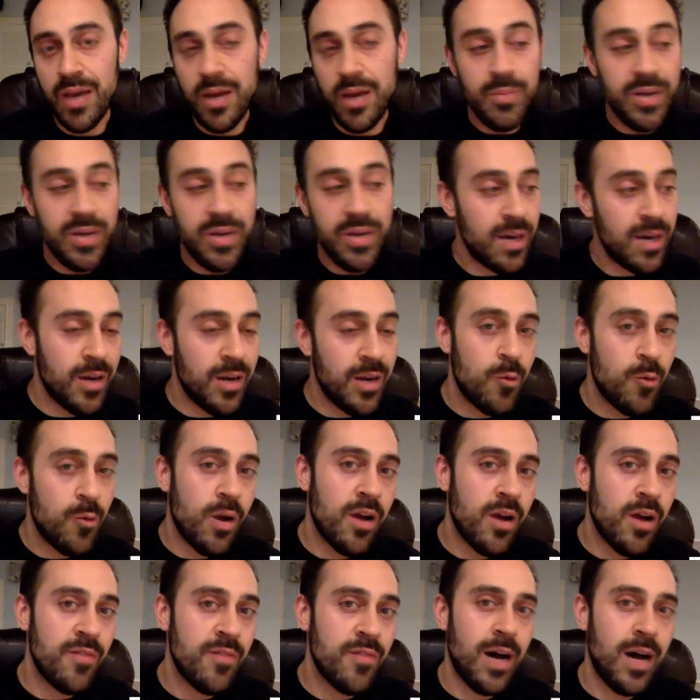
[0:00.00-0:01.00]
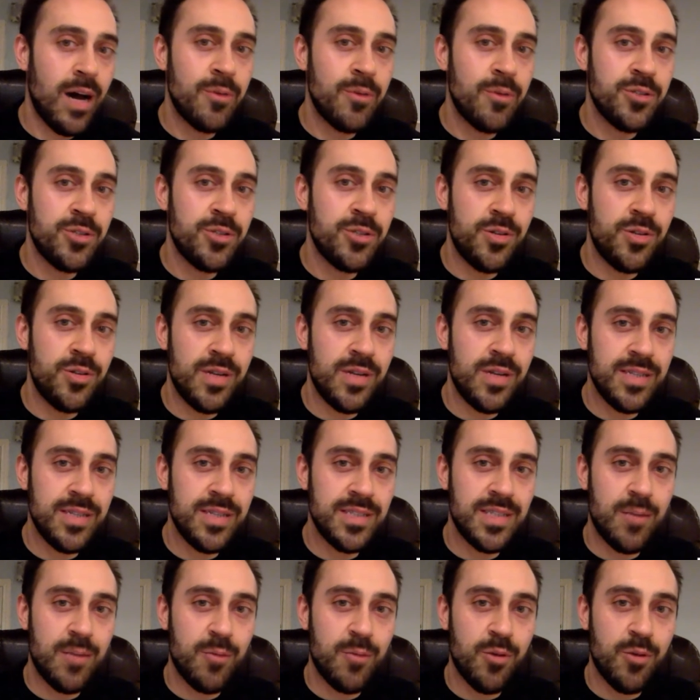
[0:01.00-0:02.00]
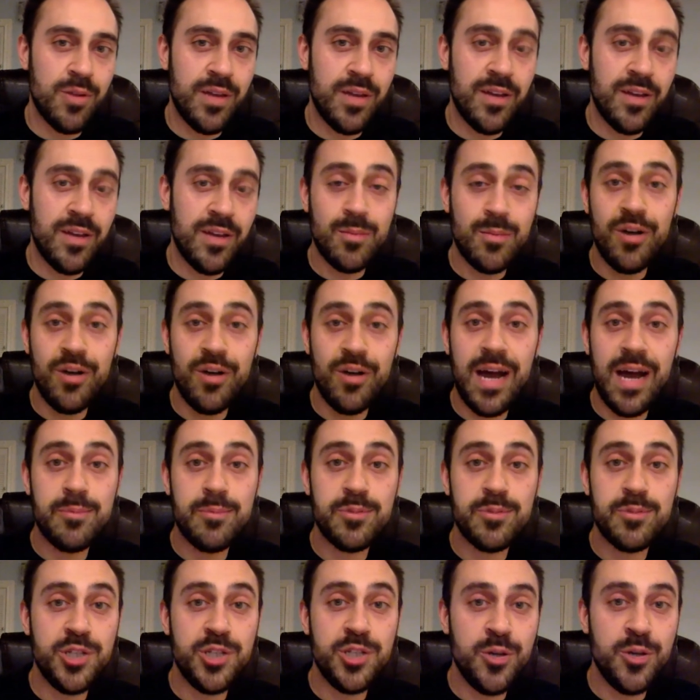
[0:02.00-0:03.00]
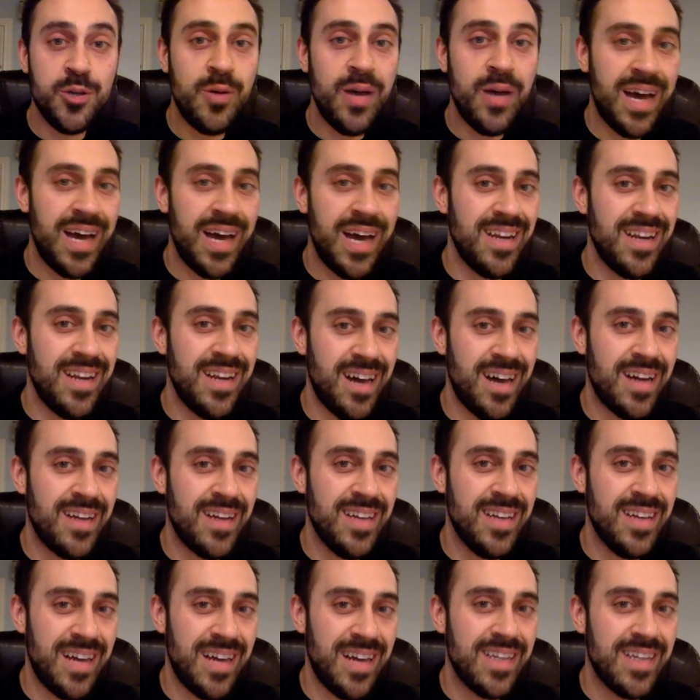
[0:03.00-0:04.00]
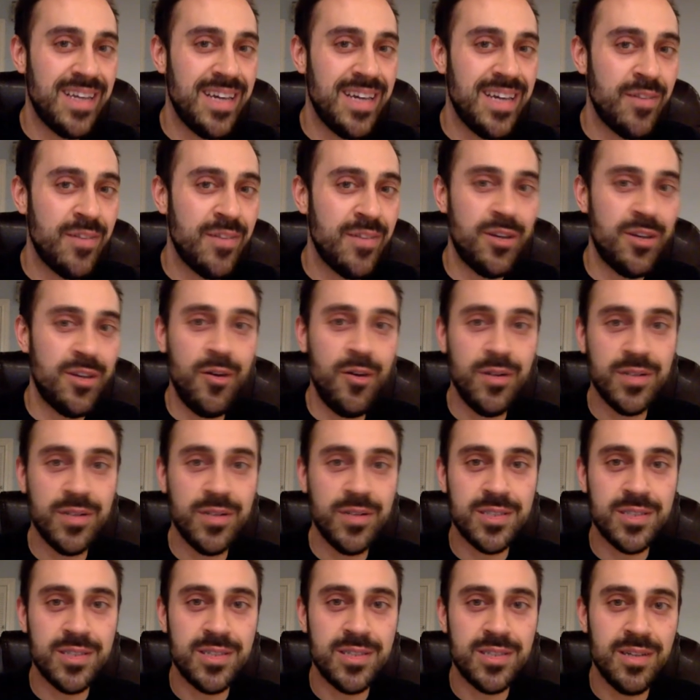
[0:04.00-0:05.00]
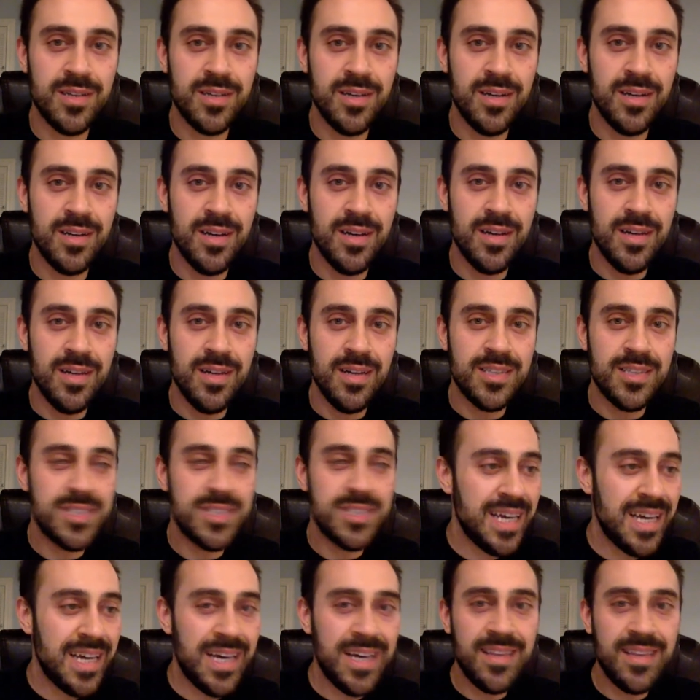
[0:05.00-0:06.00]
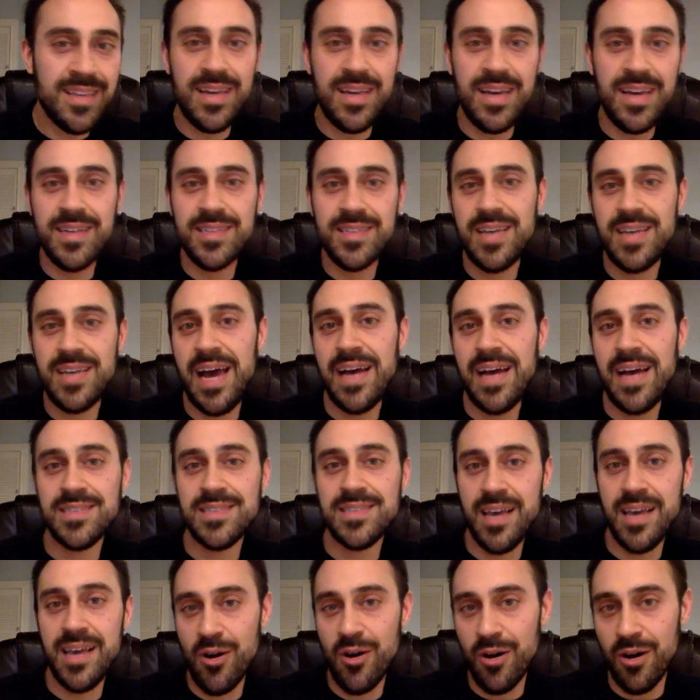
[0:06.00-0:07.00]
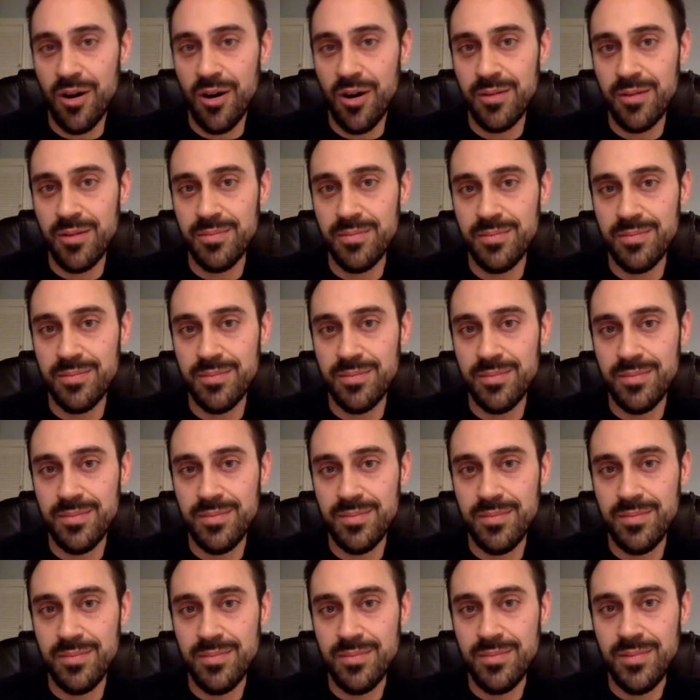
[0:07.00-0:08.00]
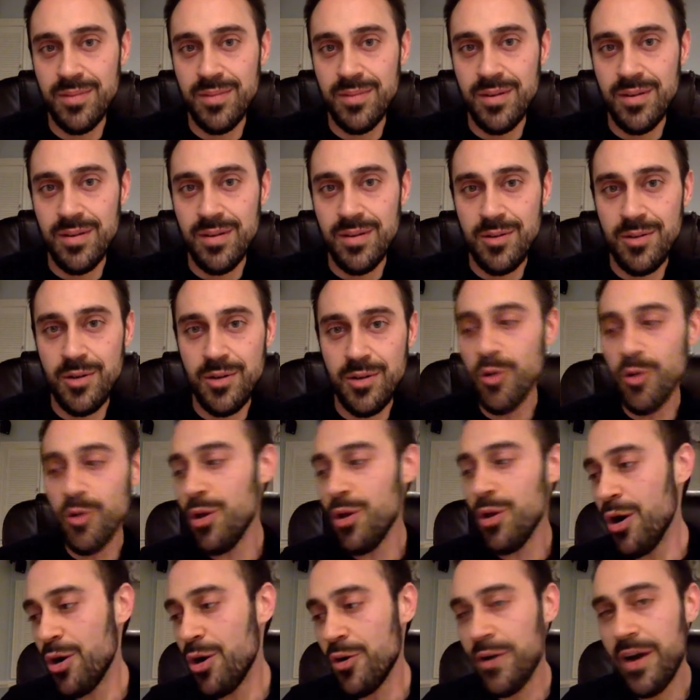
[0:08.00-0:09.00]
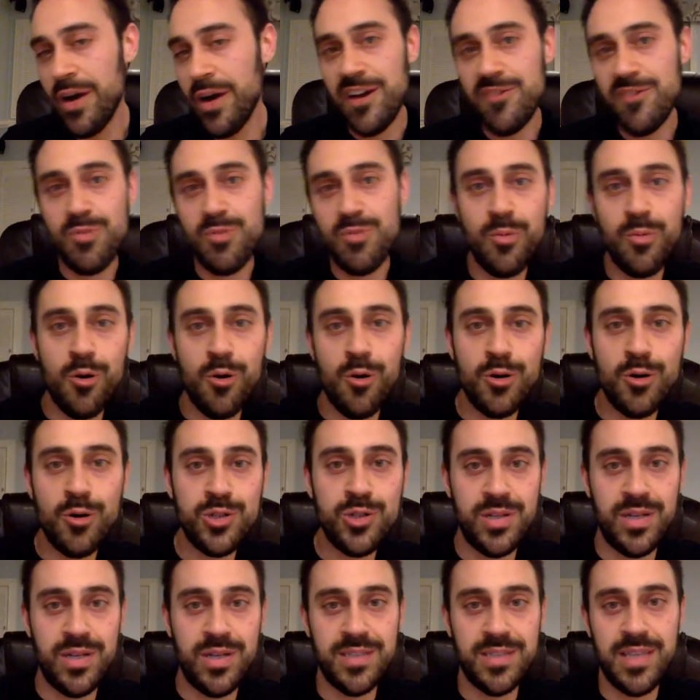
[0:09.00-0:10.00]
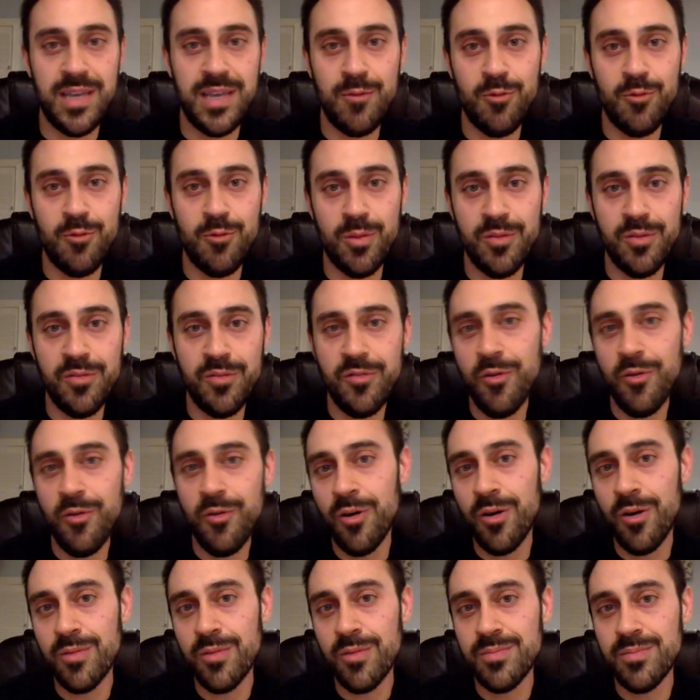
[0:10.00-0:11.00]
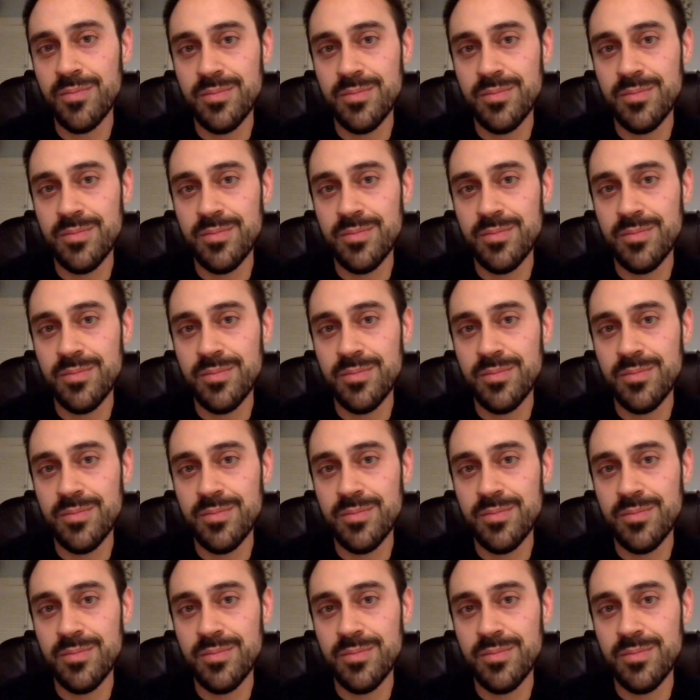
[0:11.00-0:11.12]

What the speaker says: Becoming aware of opportunities that were there that perhaps you had not yet even noticed. Seeing things as they are, no longer out of proportion as they were before.